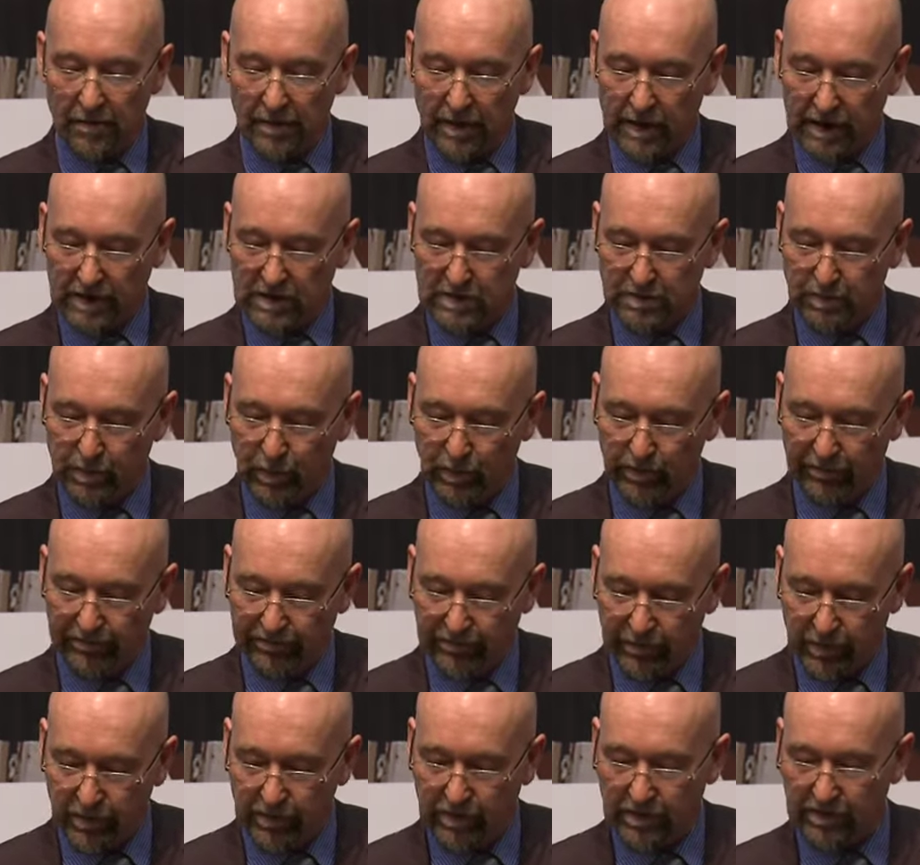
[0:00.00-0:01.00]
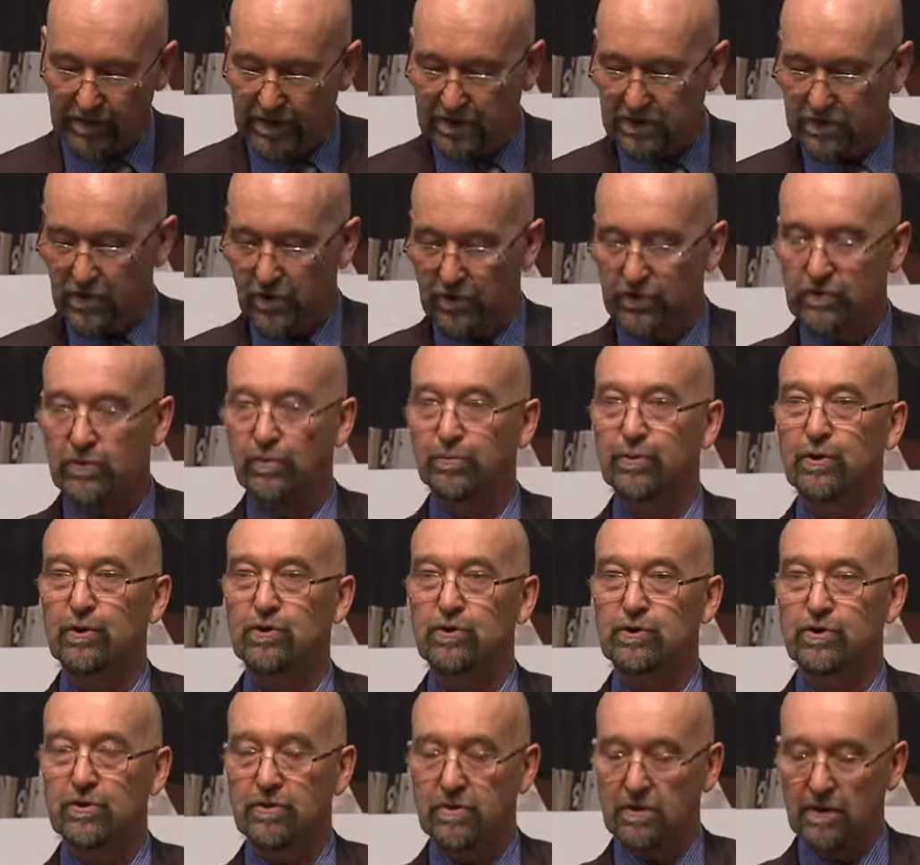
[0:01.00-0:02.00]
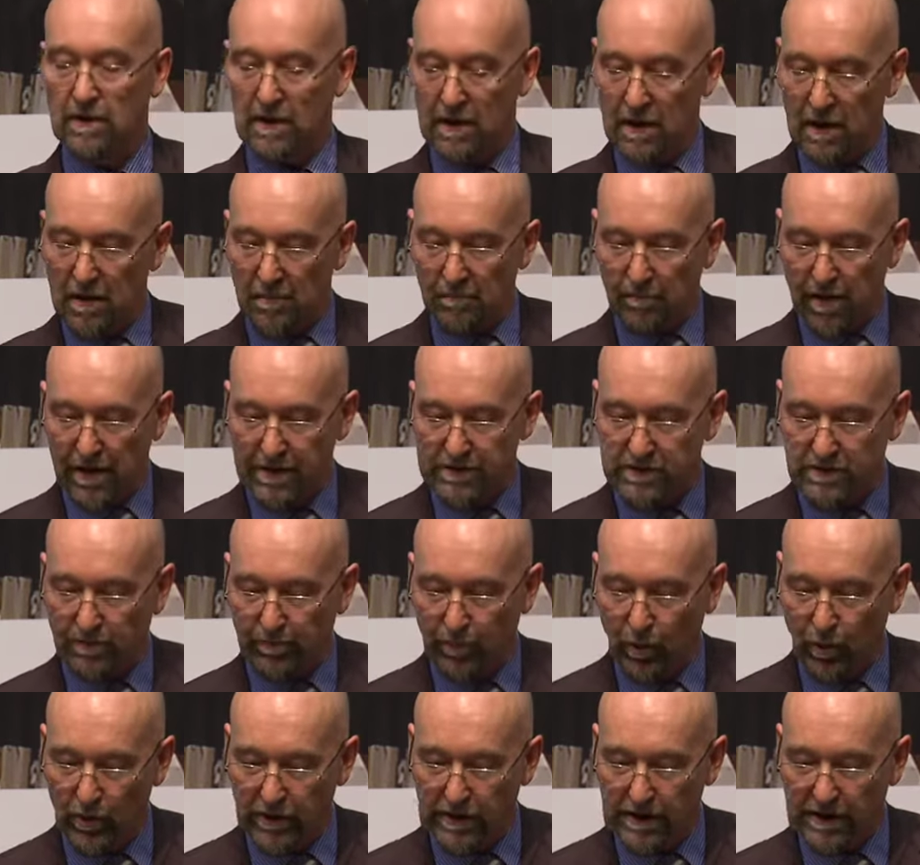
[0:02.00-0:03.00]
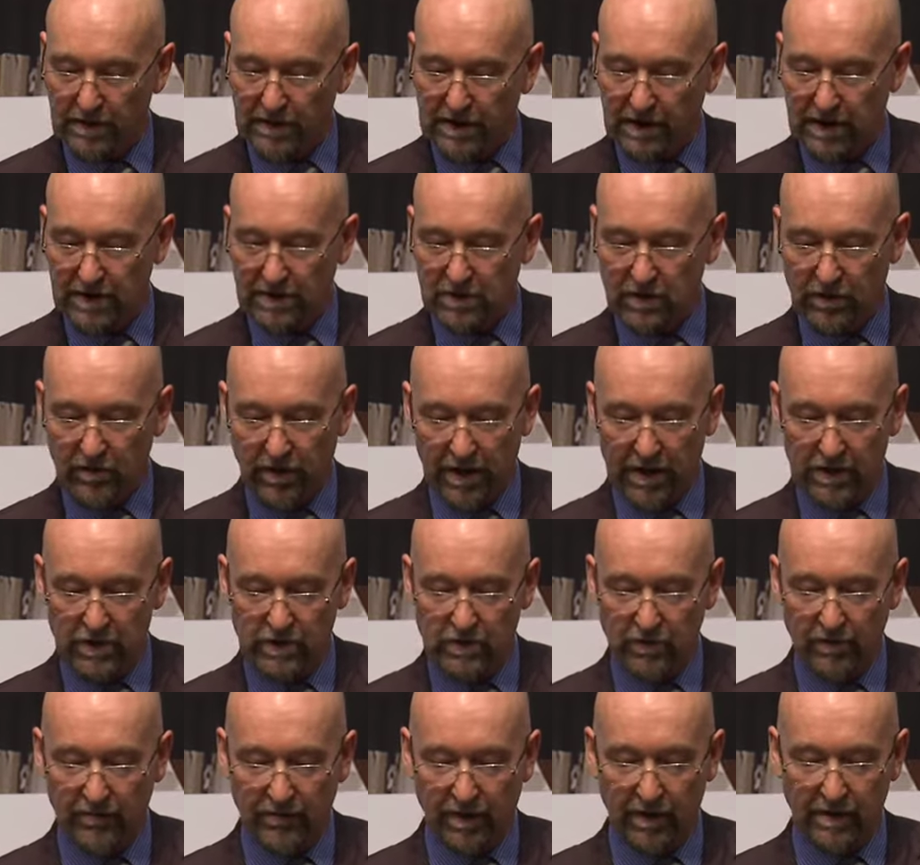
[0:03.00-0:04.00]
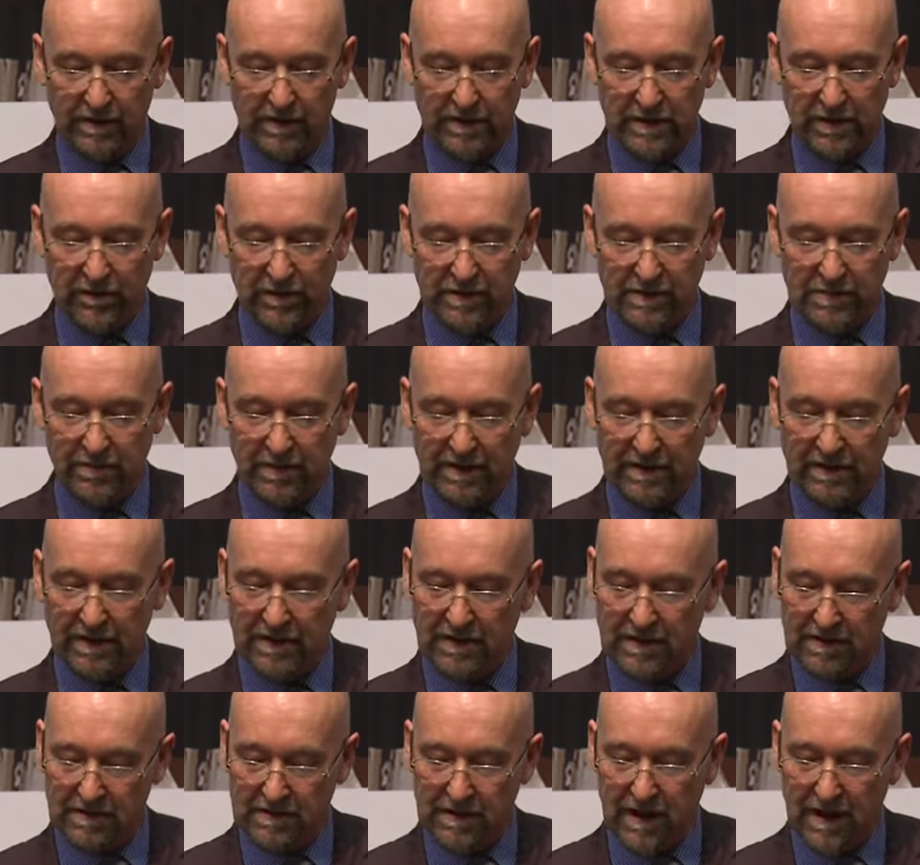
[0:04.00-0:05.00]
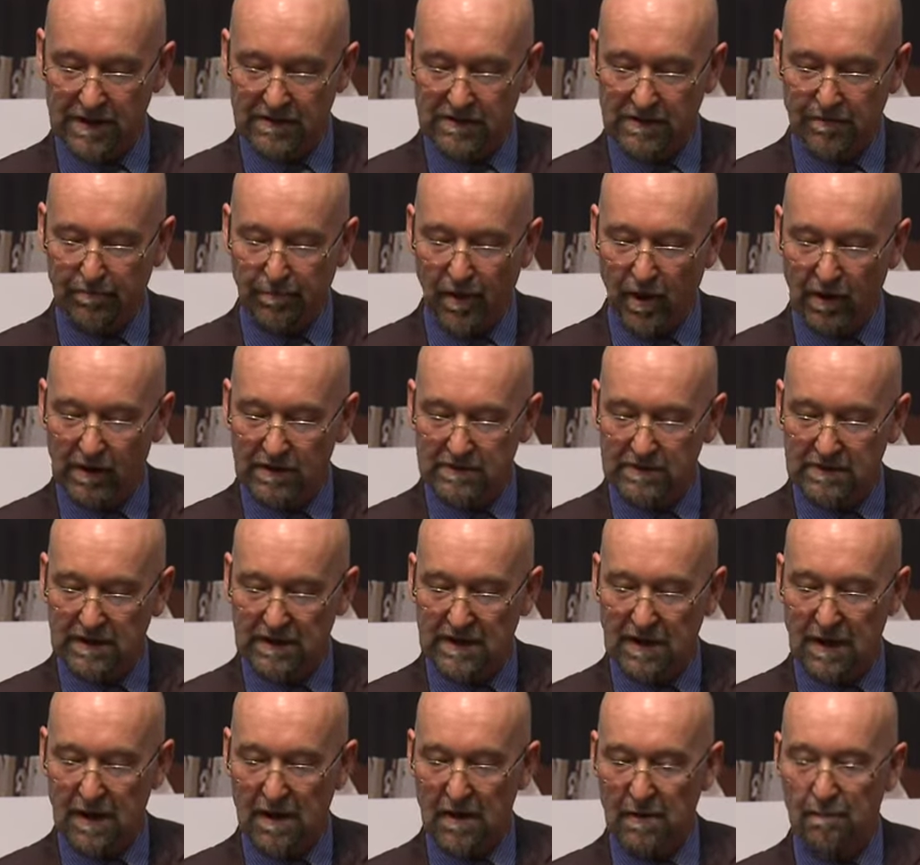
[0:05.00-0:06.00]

explore further this contribution by supporting the integration of volunteerism into disaster policy,